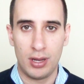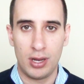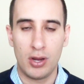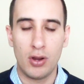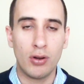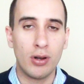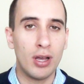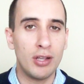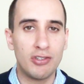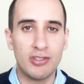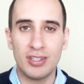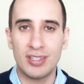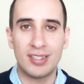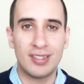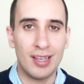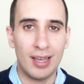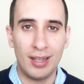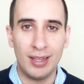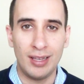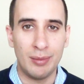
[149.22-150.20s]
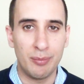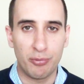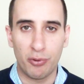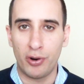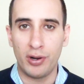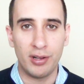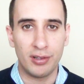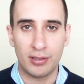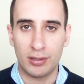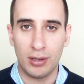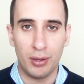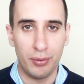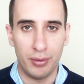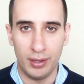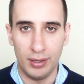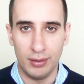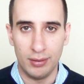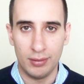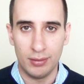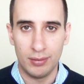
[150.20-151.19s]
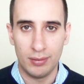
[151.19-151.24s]
You're not just selling embroidered clothing.
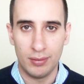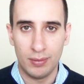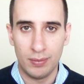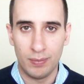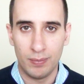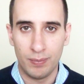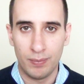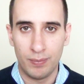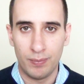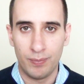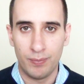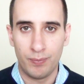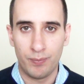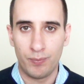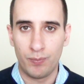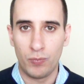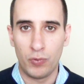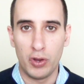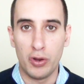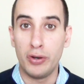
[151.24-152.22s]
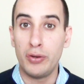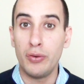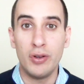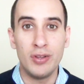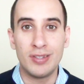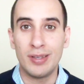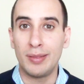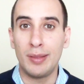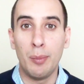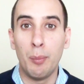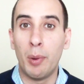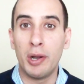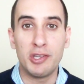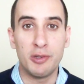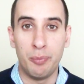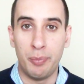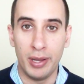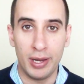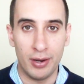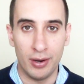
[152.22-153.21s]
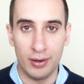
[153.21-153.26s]
You're doing something much
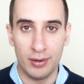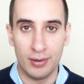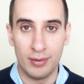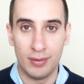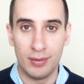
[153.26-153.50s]
bigger.